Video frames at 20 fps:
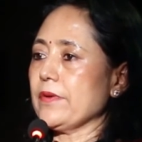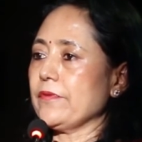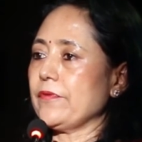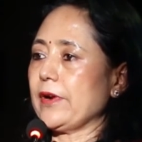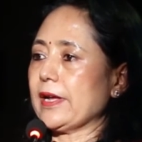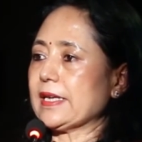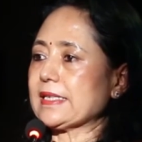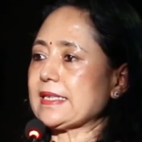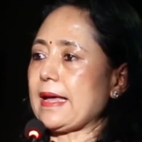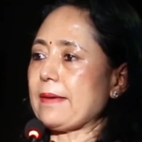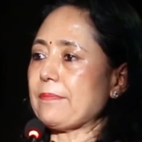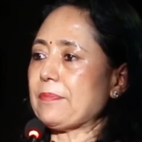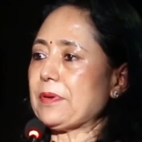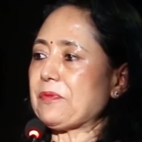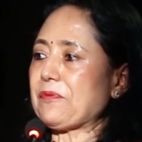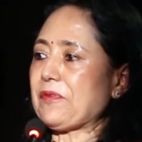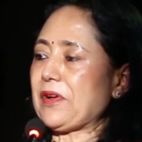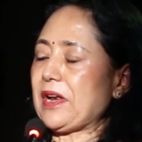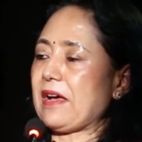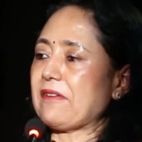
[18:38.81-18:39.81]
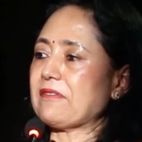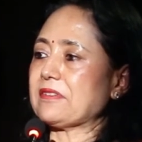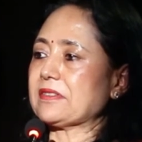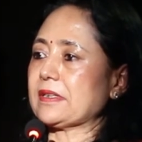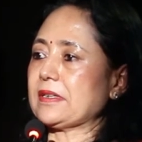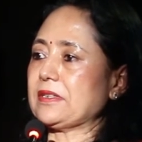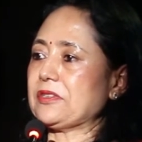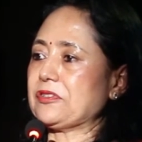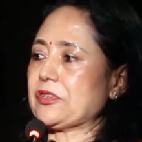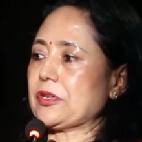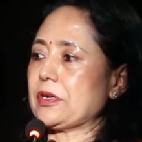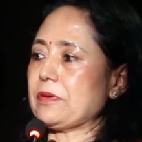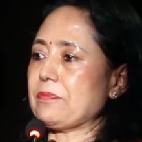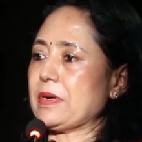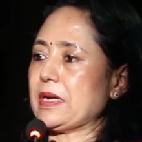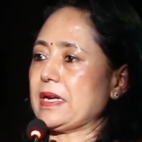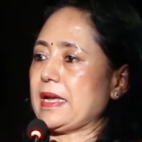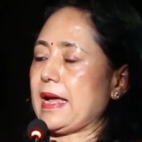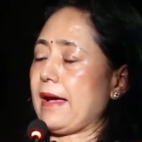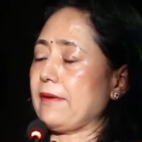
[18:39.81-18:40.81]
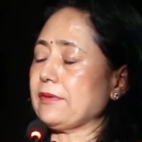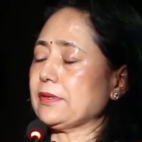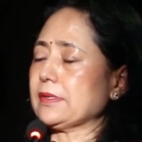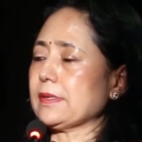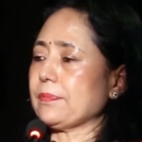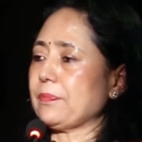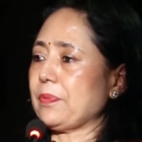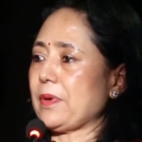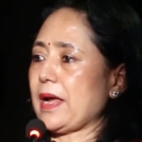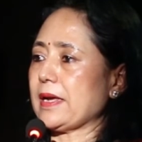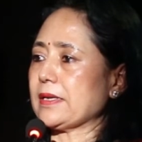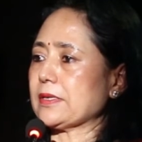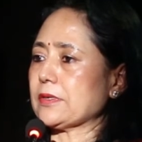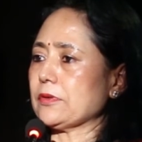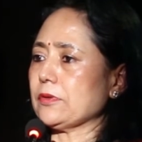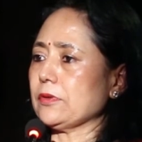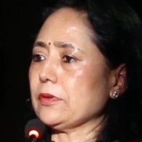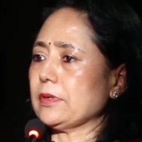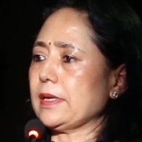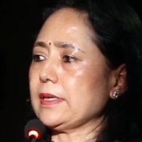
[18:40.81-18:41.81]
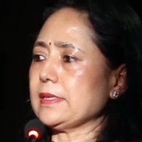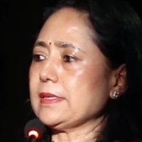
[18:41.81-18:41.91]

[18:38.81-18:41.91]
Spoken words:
For example, when I was in Germany, I was surprised.